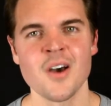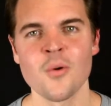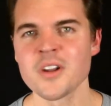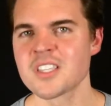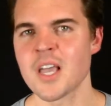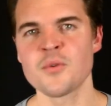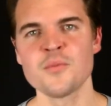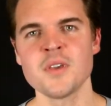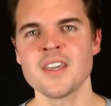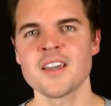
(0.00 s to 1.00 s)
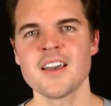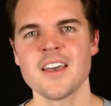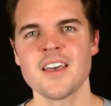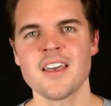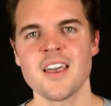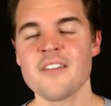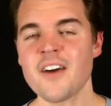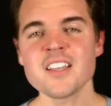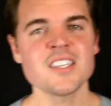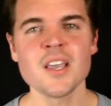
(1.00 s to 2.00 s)
One example being, if
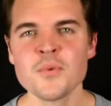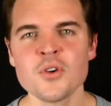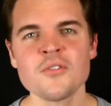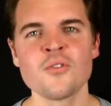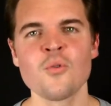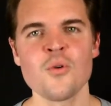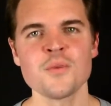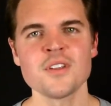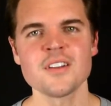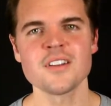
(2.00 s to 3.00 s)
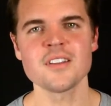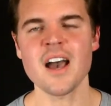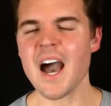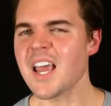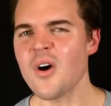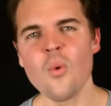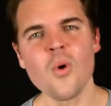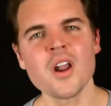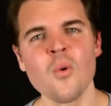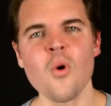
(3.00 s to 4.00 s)
I see a beautiful woman, I don't
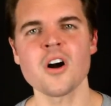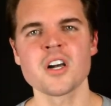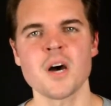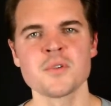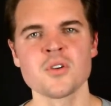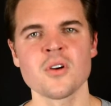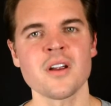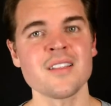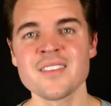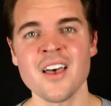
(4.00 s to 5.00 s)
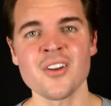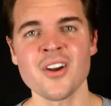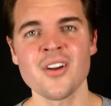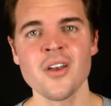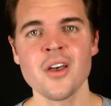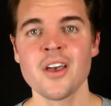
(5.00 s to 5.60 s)
want to walk up to her and tell her,